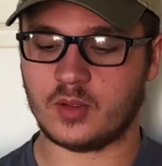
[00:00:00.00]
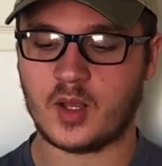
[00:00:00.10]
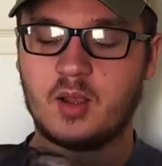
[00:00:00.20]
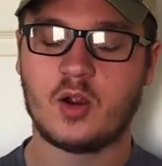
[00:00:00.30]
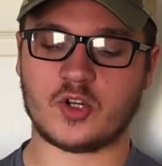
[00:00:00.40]

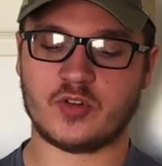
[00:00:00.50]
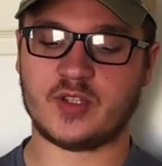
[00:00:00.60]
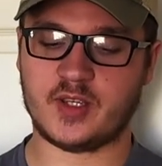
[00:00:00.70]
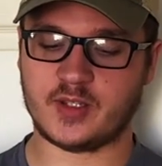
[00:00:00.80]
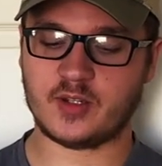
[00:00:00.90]
uh, archery
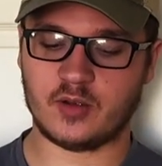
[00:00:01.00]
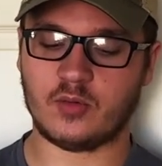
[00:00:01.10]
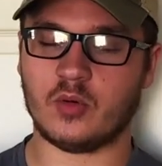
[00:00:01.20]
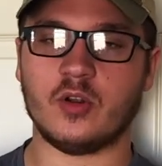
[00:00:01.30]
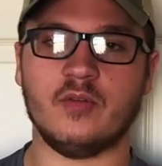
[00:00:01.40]
season, you know,
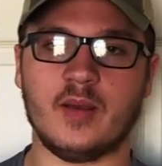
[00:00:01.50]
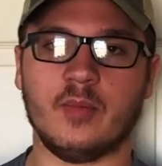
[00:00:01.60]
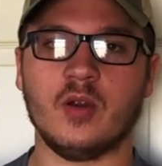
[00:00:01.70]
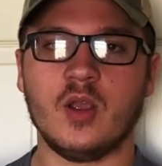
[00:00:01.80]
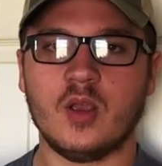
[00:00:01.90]
or November,